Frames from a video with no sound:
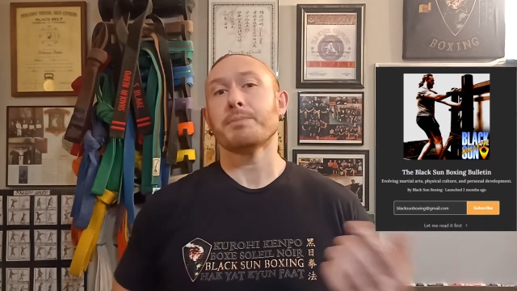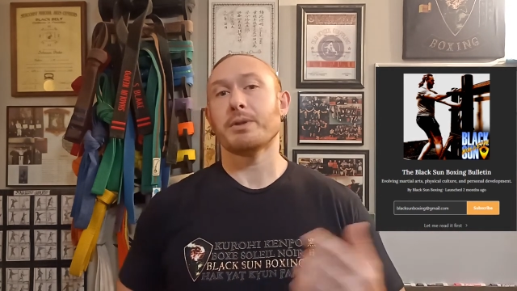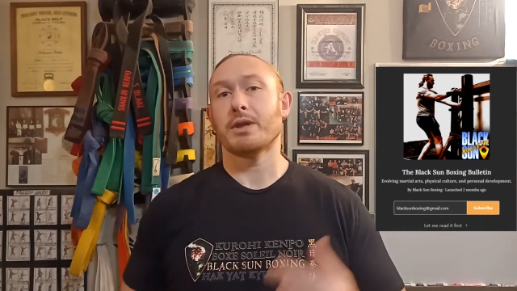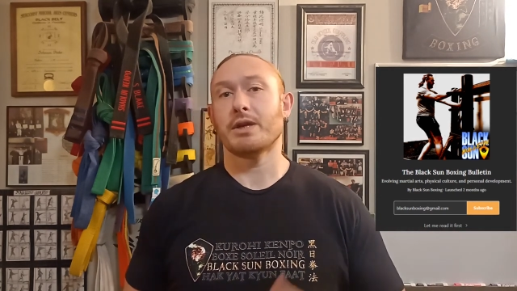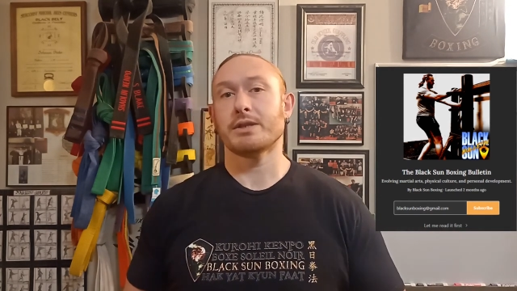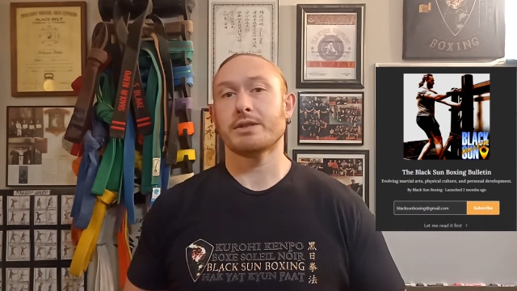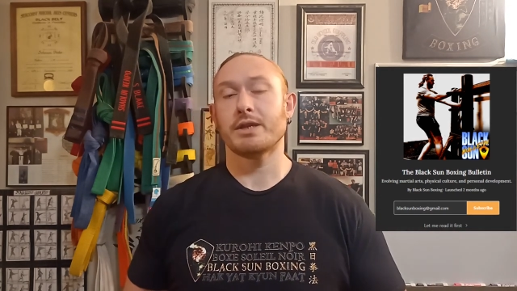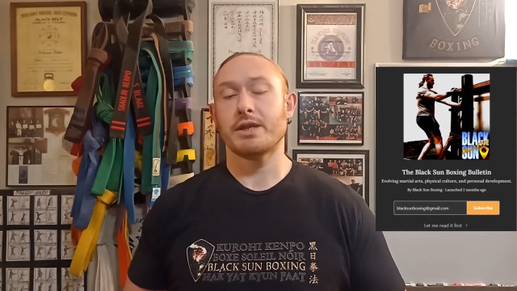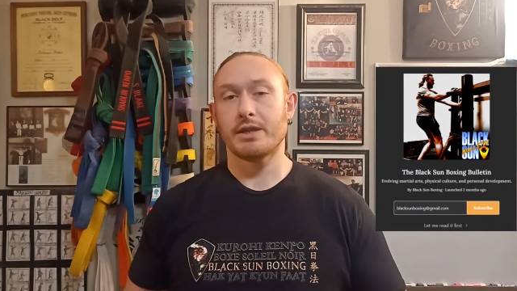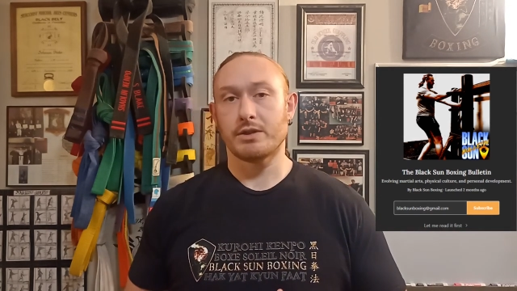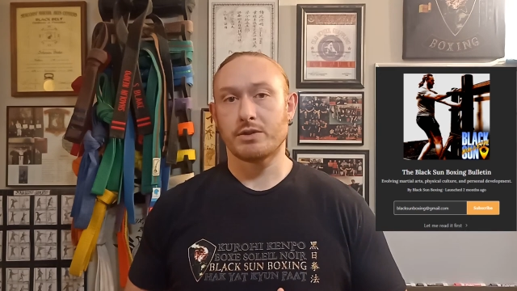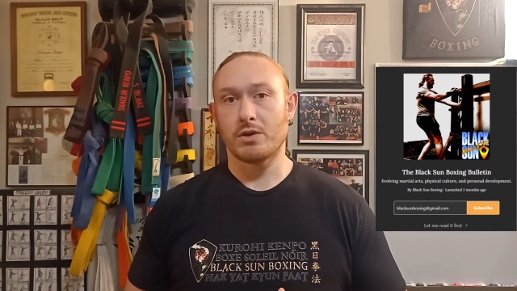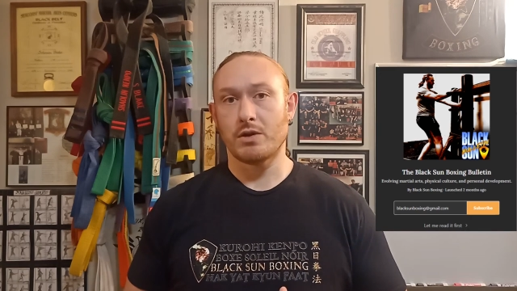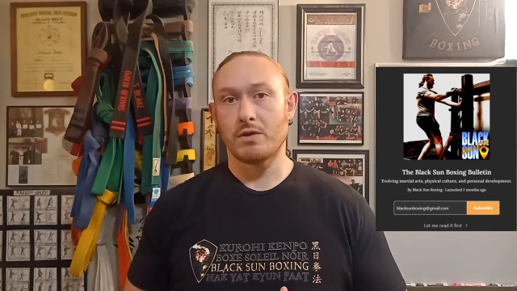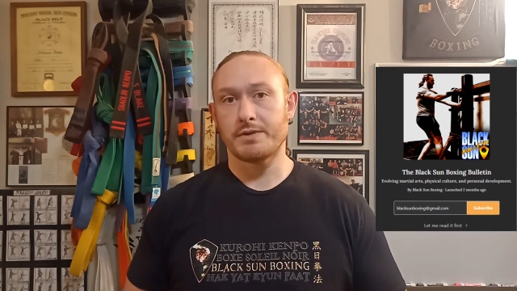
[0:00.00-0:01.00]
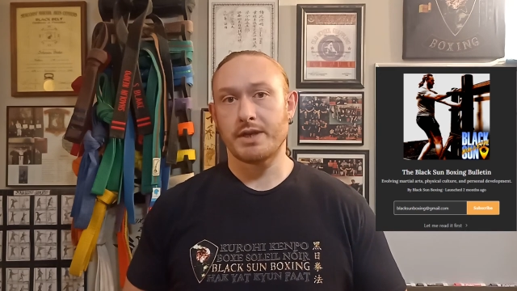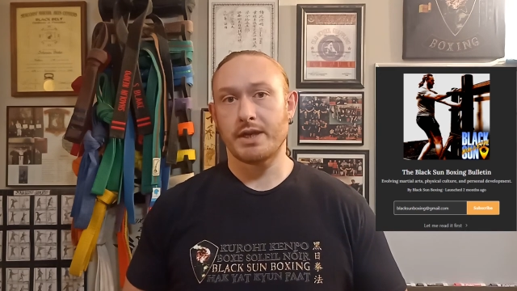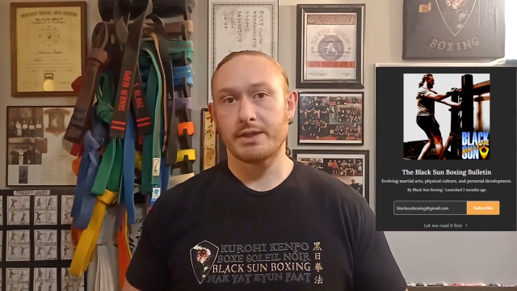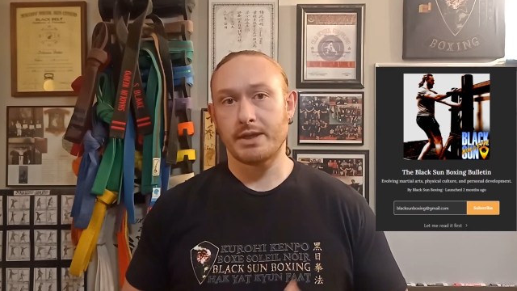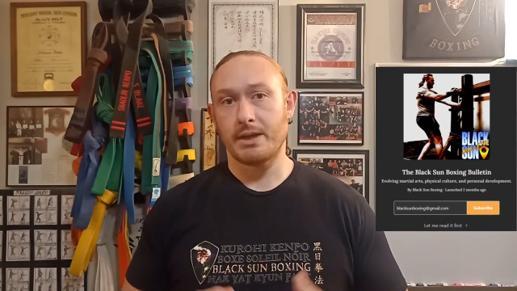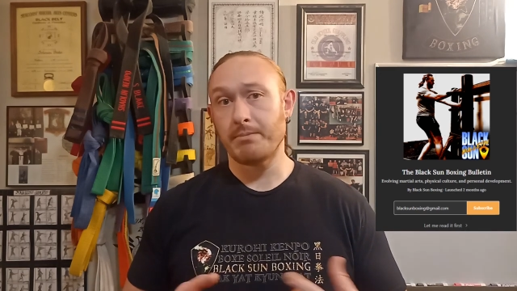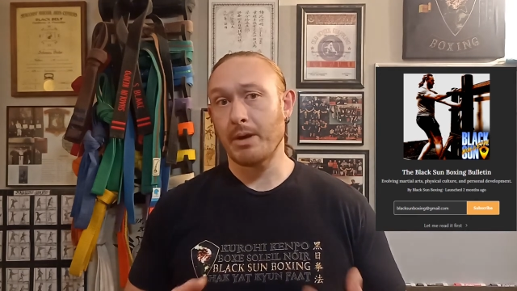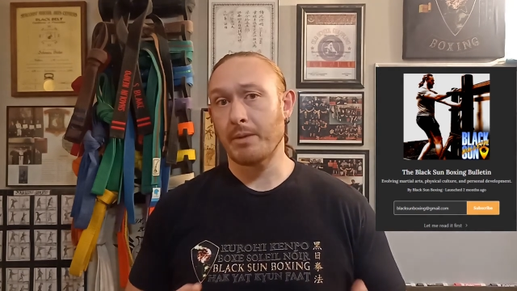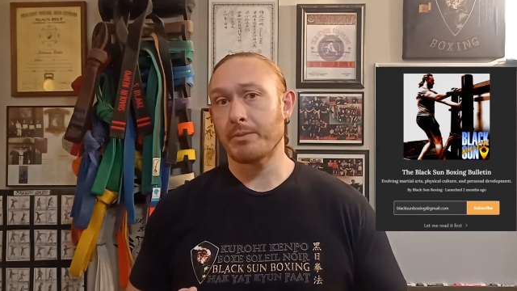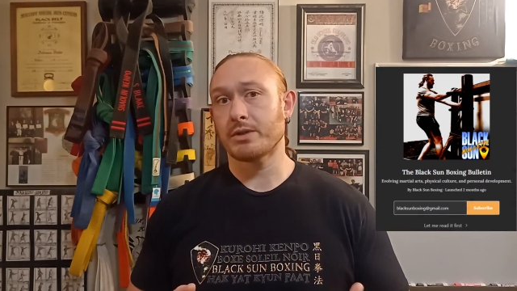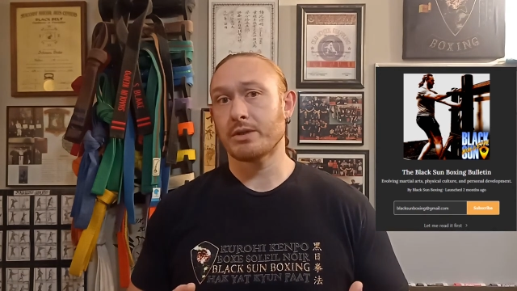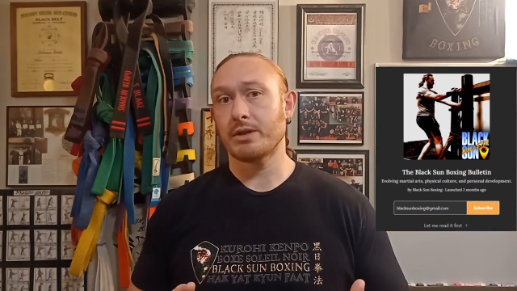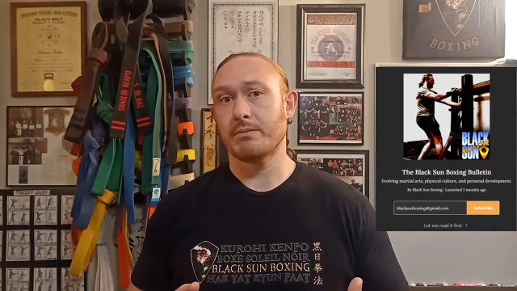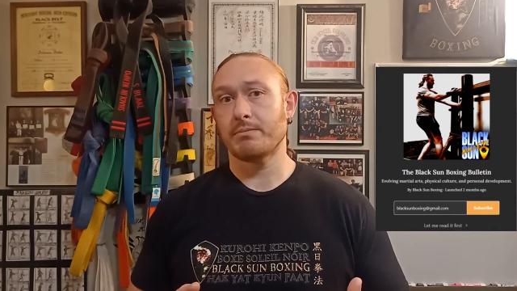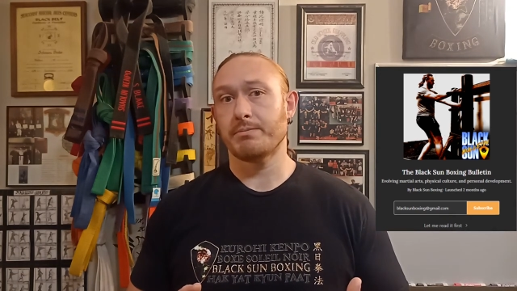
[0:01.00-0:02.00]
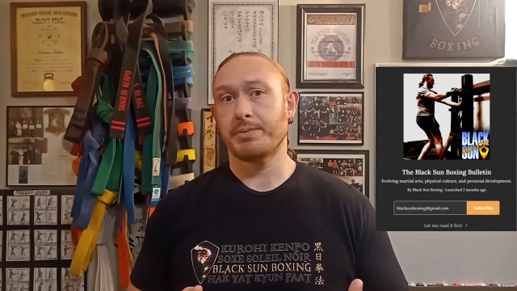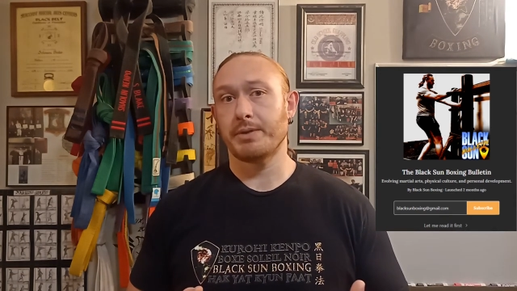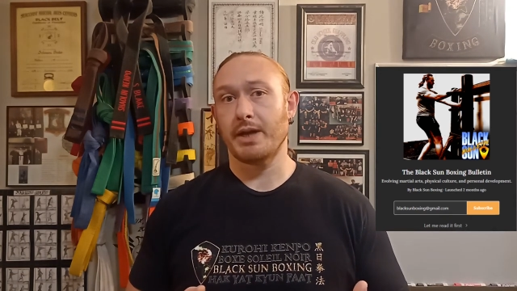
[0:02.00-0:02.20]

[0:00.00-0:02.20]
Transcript: Plus, it serves as a membership